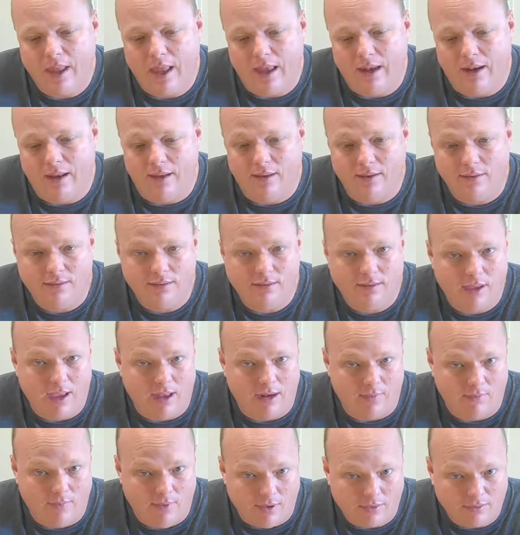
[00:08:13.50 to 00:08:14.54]
It is
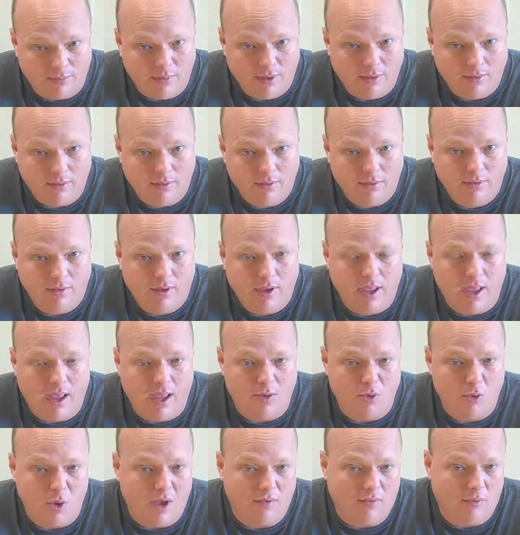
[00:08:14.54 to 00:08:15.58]
an investment, and
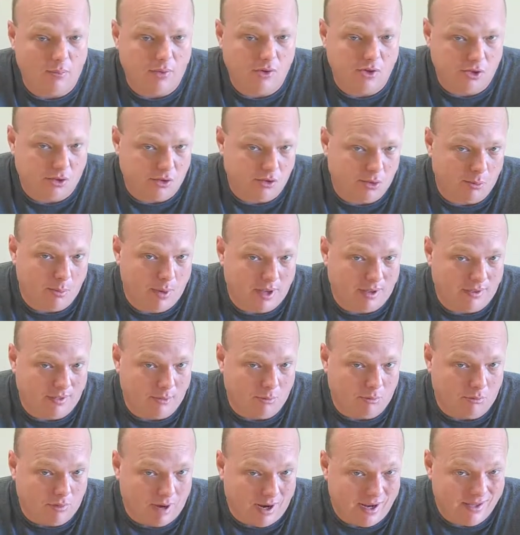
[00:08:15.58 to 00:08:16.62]
you have to be sure you're making the
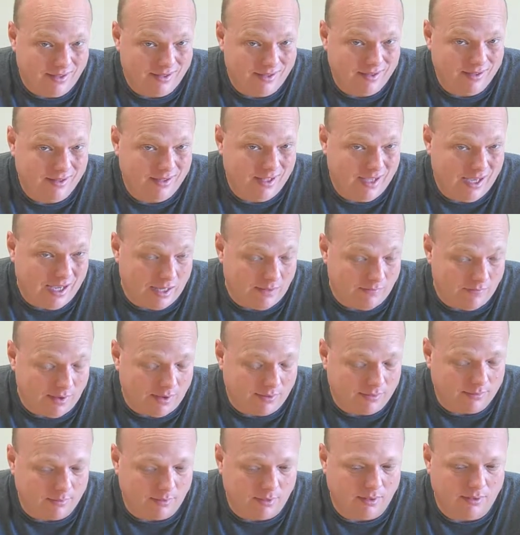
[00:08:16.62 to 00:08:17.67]
right
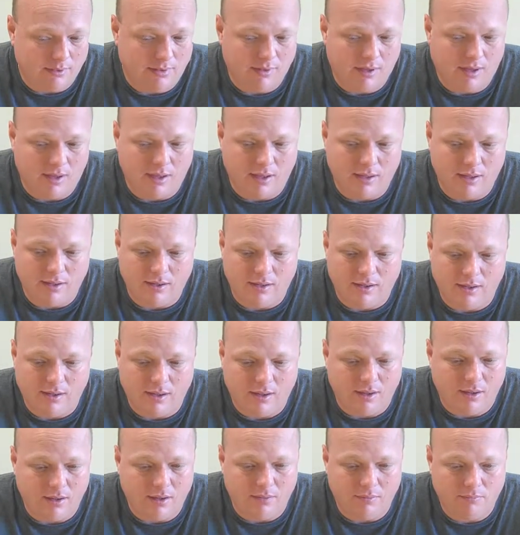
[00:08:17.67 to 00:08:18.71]
investment. And
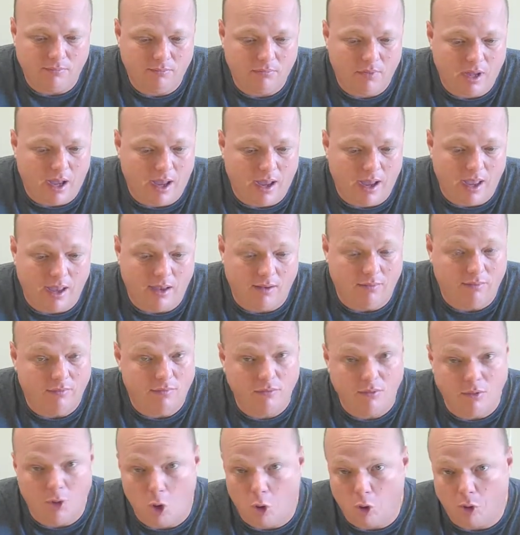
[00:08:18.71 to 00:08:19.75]
I have
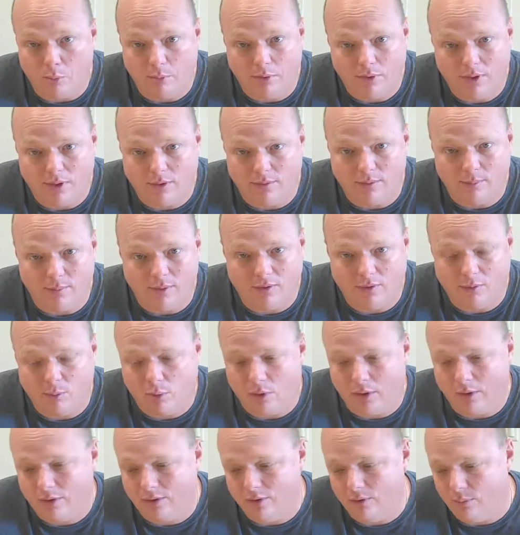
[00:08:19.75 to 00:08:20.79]
no complaints. This
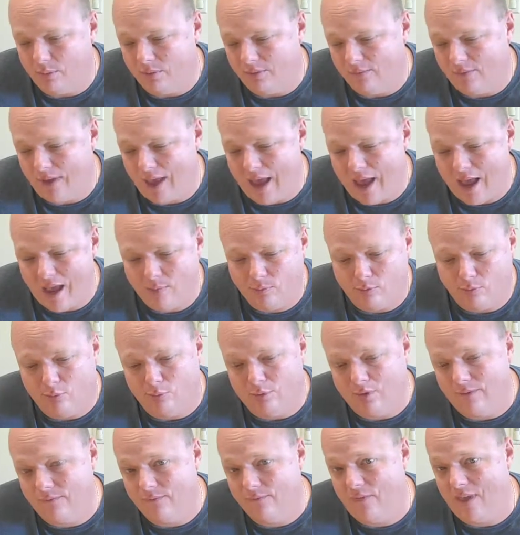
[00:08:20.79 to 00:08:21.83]
product has been
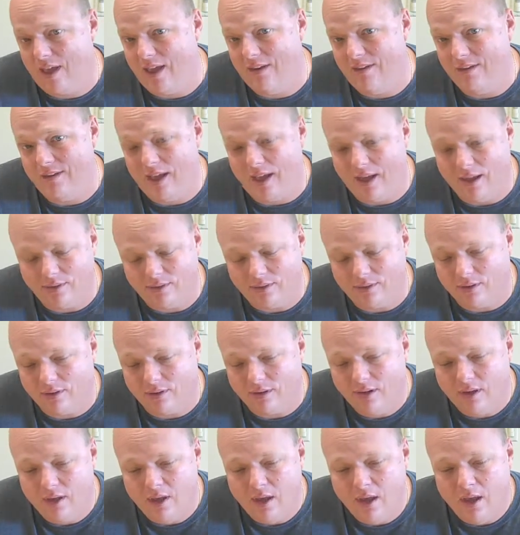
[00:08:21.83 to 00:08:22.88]
absolutely
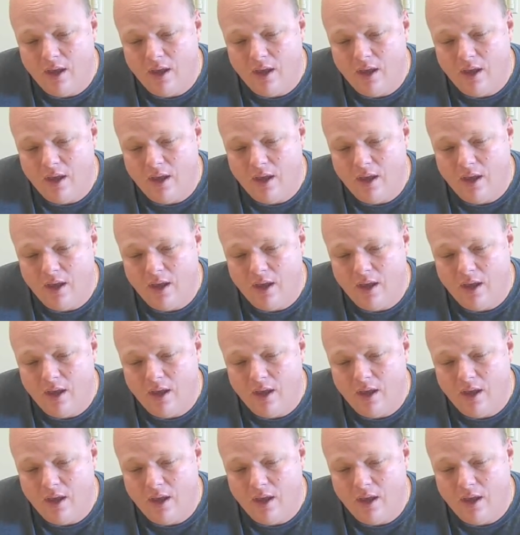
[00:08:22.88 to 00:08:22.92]
fantastic.